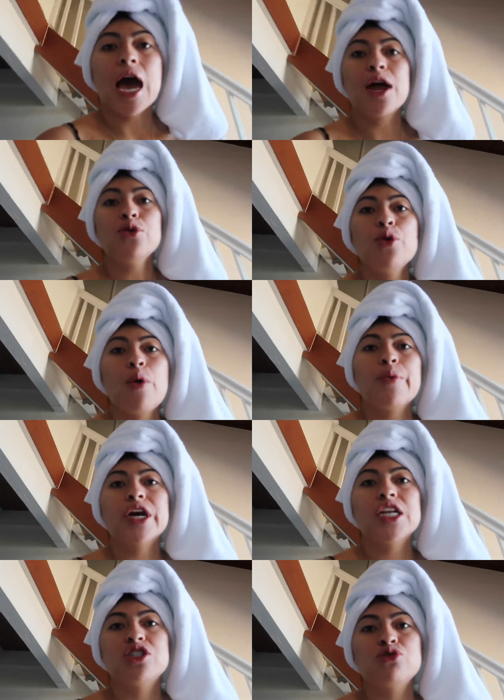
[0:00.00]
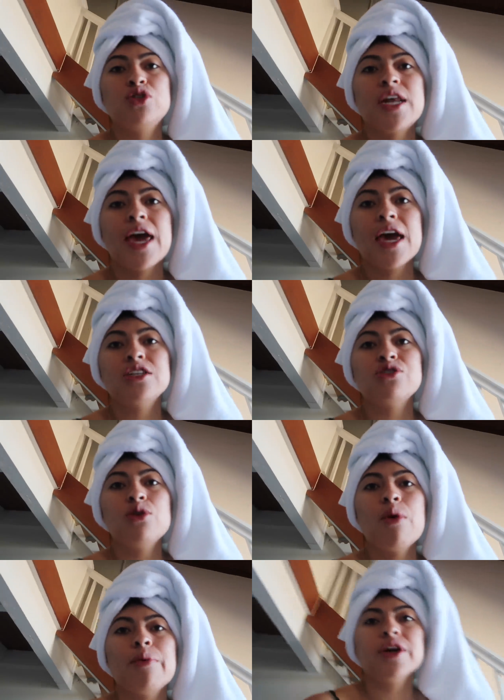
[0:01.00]
I don't know what we're gonna do today. Do
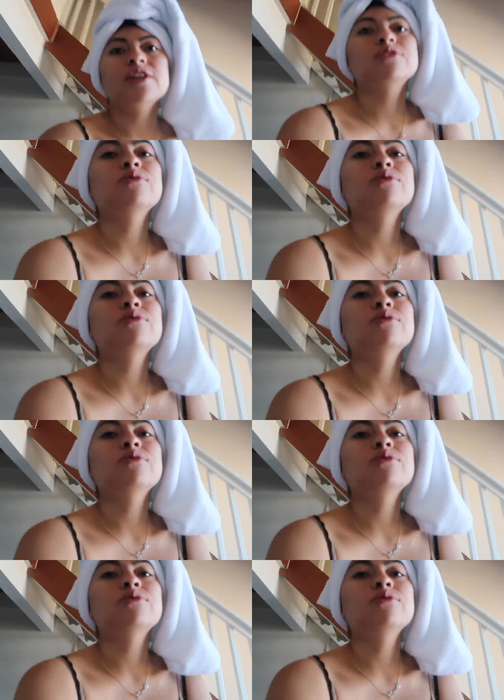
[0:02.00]
you know what we're gonna